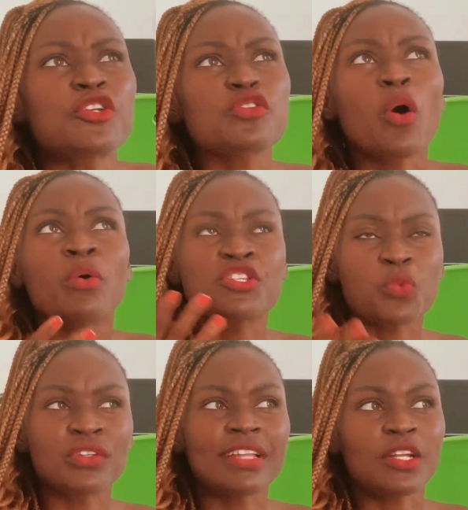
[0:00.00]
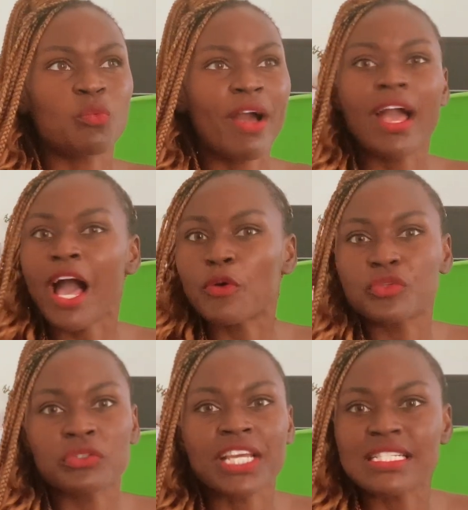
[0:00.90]
just always wondered why I
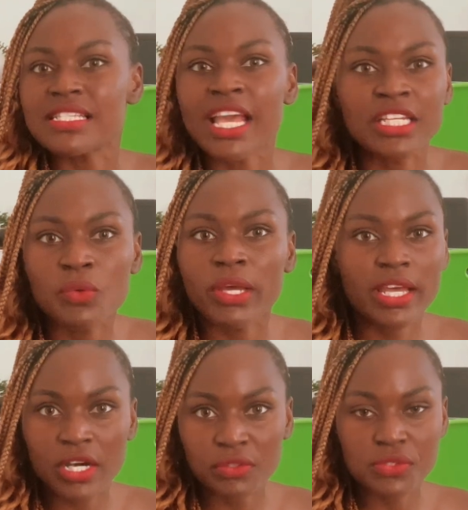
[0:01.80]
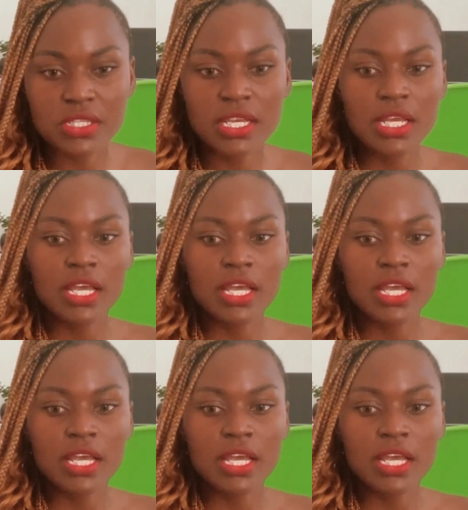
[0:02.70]
couldn't get it anywhere else.